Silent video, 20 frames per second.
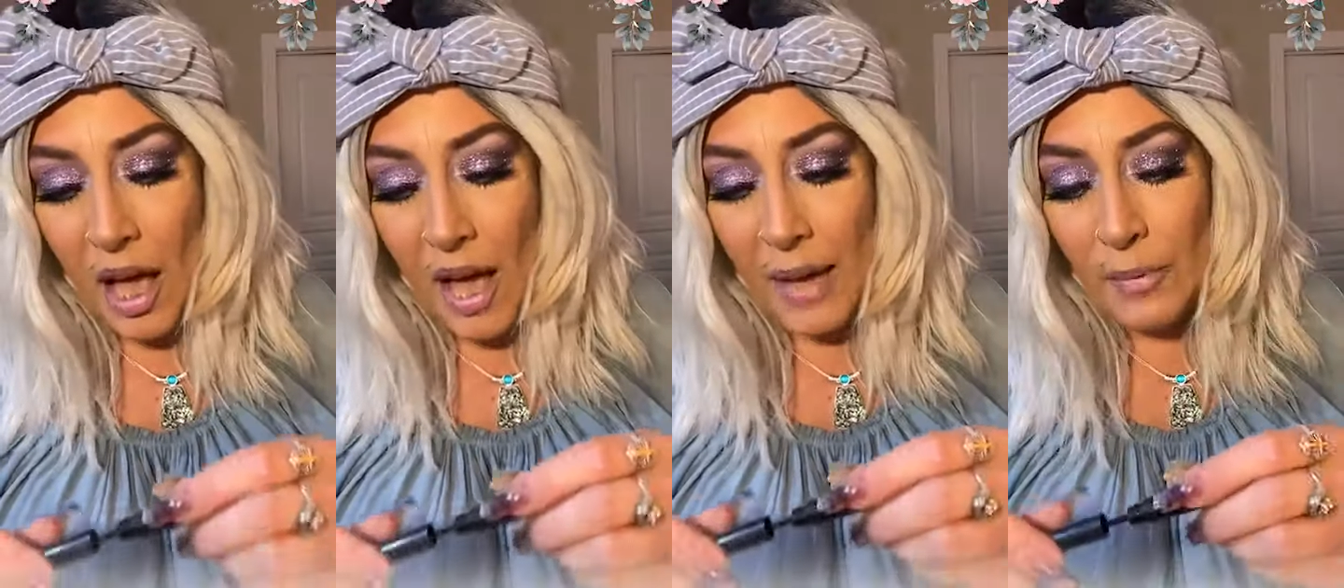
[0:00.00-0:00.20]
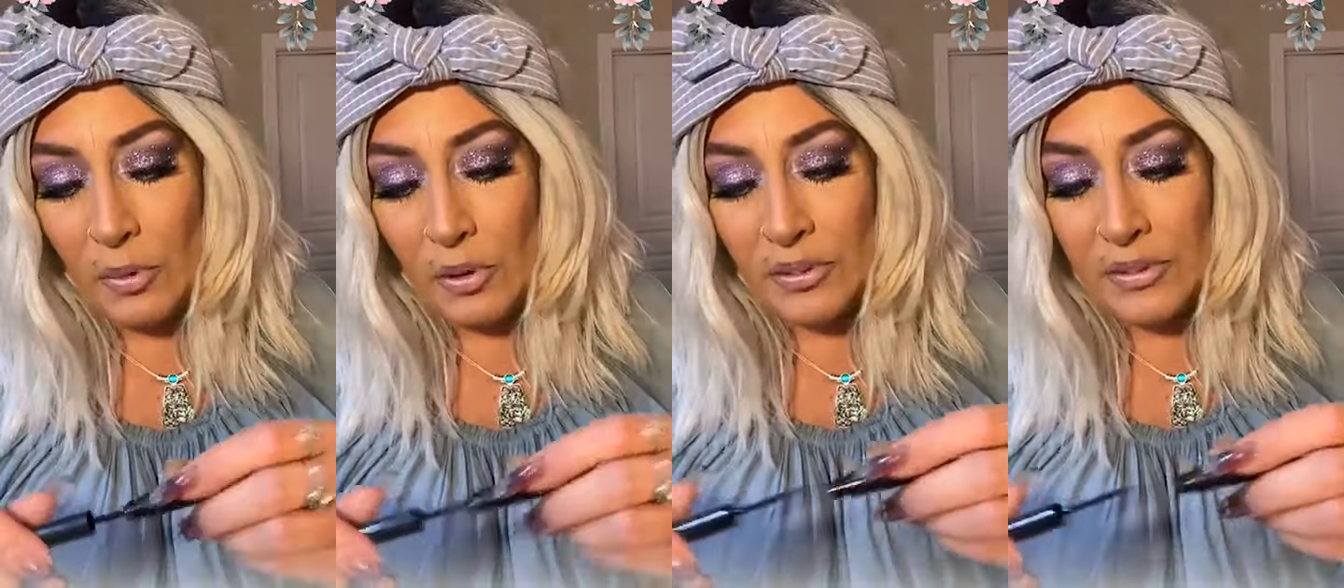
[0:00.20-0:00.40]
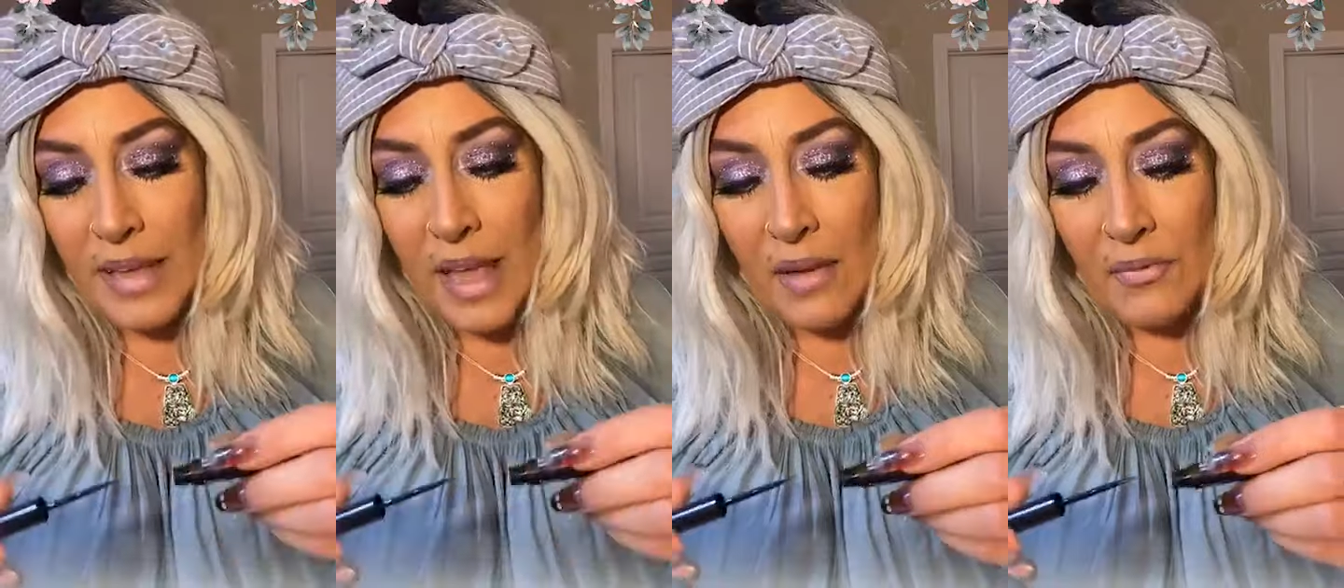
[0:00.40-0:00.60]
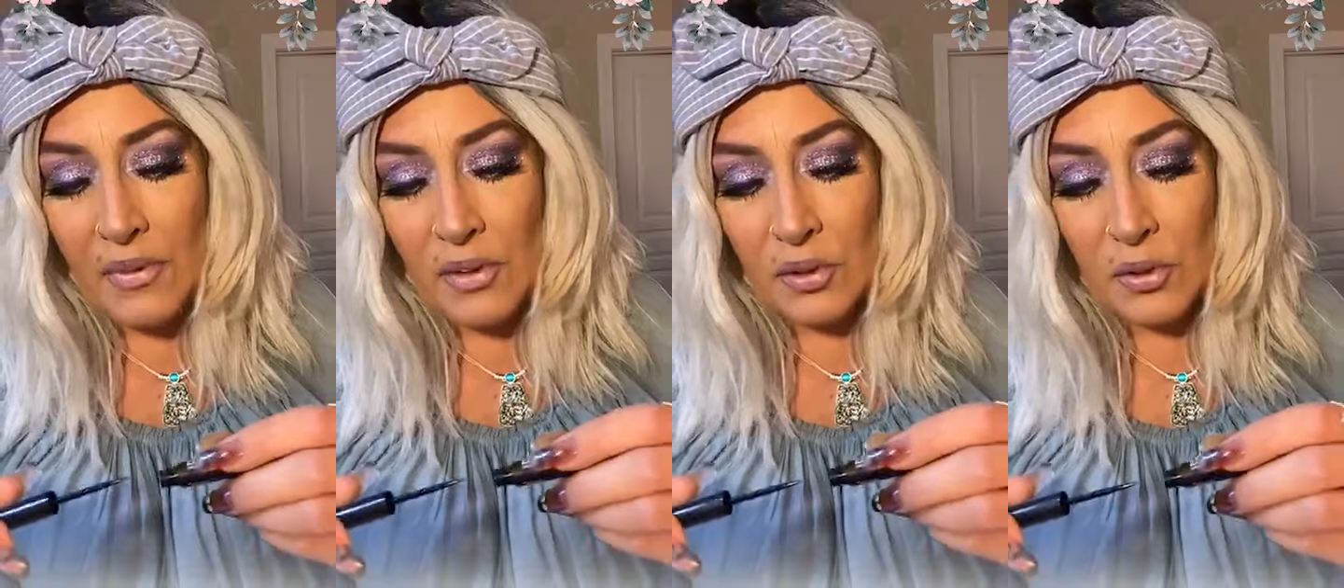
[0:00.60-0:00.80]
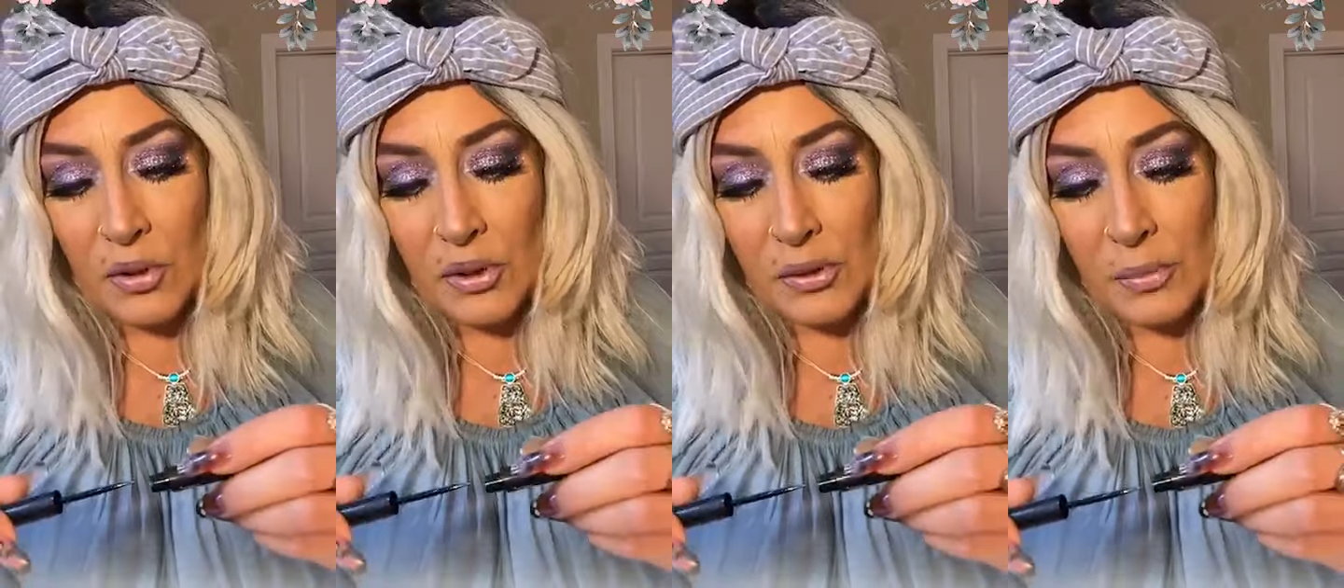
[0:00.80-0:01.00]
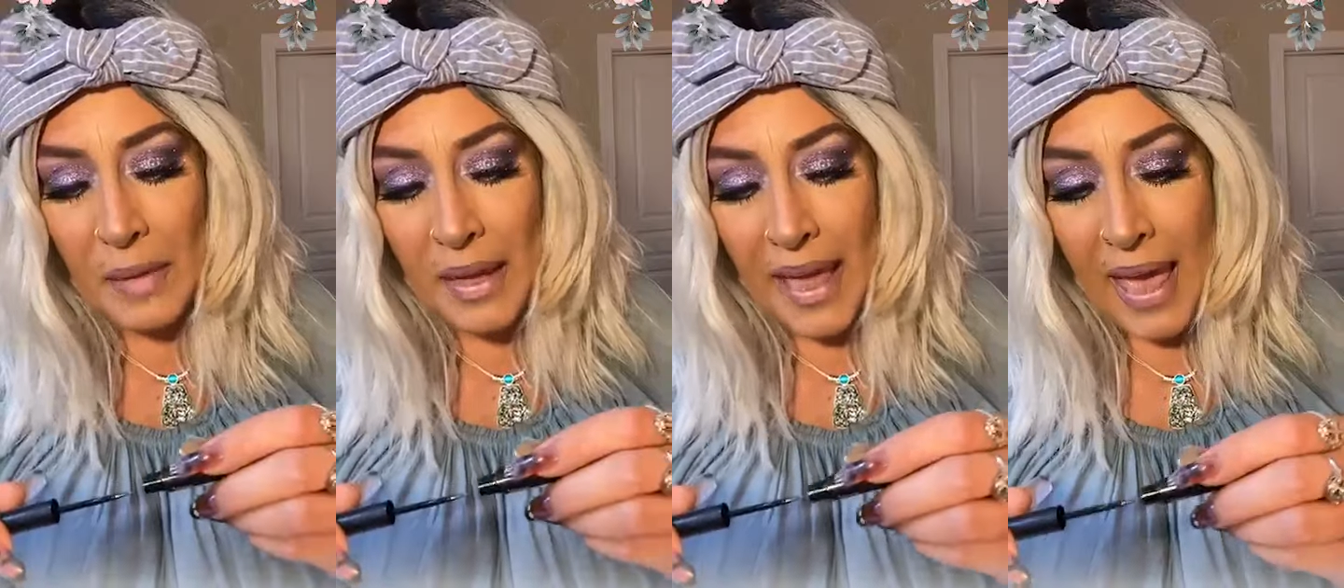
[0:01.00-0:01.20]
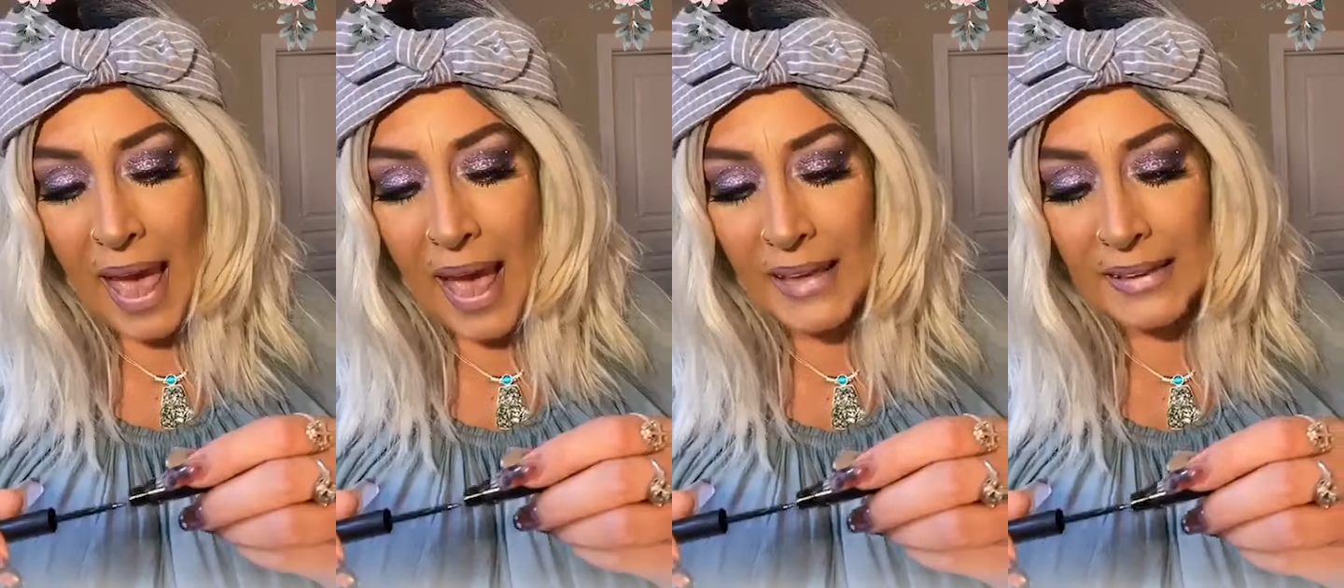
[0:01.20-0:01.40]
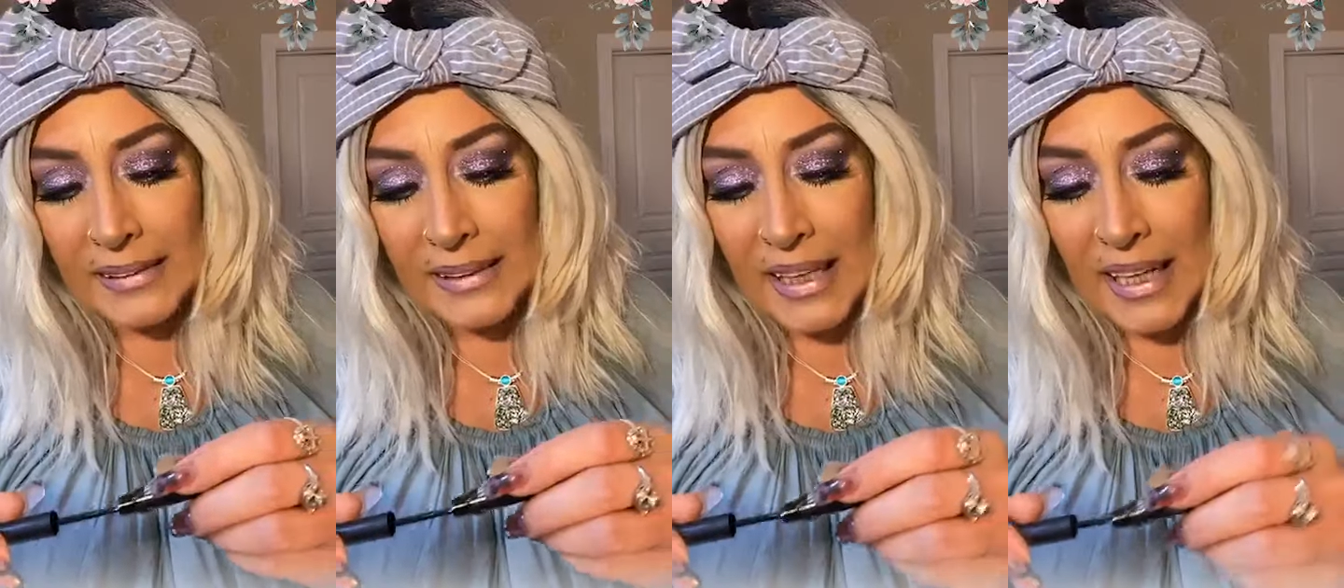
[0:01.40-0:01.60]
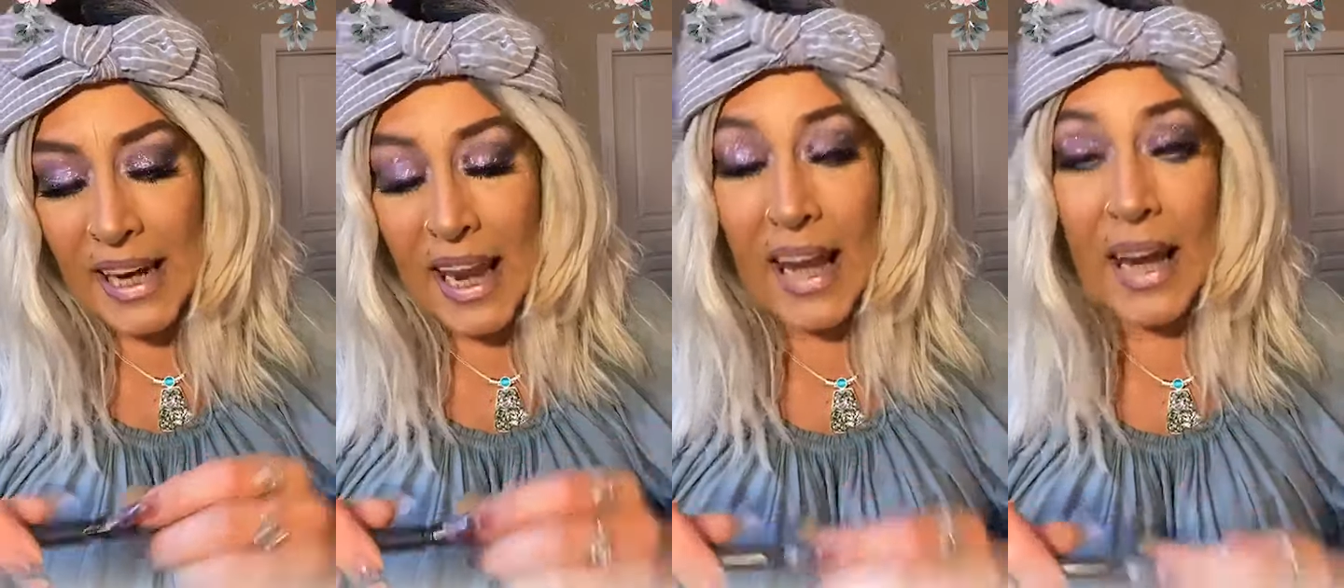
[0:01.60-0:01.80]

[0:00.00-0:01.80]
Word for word: I will never lose my accent,